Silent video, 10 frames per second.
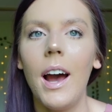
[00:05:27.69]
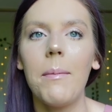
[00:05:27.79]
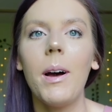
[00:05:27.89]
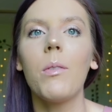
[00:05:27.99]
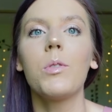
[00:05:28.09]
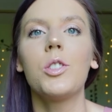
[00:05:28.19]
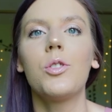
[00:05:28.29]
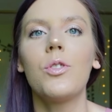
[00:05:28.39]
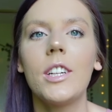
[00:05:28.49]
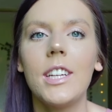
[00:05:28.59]
I'm not
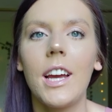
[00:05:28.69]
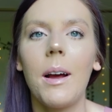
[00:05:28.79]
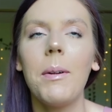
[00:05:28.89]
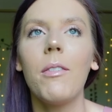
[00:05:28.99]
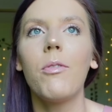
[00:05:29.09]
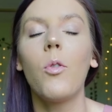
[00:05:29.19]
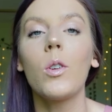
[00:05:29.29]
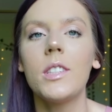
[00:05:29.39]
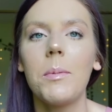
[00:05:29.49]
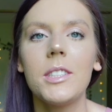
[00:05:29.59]
restricting it. I'm not
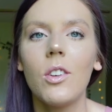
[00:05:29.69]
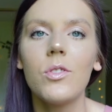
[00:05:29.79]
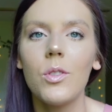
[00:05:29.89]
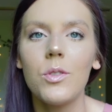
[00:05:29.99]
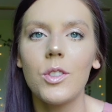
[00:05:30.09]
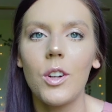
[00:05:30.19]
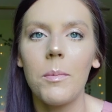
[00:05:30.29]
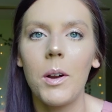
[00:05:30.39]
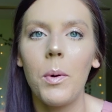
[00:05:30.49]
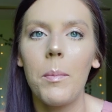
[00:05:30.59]
forcing myself to lose a certain
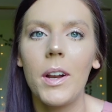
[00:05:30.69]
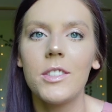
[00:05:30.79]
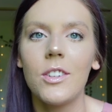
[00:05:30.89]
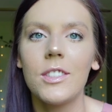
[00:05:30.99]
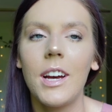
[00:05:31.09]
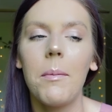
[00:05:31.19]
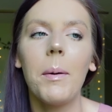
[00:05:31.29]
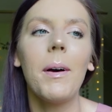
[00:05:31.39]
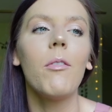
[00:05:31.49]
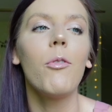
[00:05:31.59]
amount of weight by a certain time.
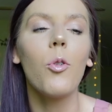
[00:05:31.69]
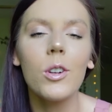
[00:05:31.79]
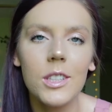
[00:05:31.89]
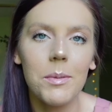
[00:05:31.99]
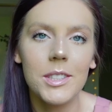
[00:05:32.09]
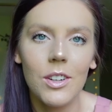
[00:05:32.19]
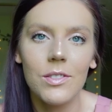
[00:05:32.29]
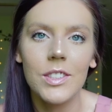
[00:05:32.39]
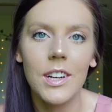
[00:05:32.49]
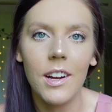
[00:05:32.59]
I'm not forcing
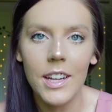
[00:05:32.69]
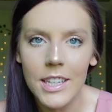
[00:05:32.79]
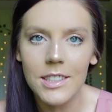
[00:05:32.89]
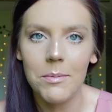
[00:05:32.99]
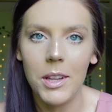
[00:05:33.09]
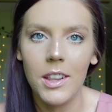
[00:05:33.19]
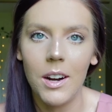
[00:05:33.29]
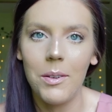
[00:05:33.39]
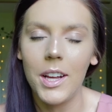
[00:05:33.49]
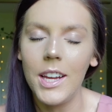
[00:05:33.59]
myself to not eat something that
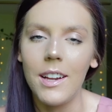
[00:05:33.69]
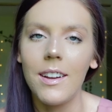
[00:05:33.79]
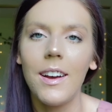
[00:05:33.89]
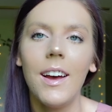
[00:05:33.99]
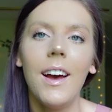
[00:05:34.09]
I want to eat.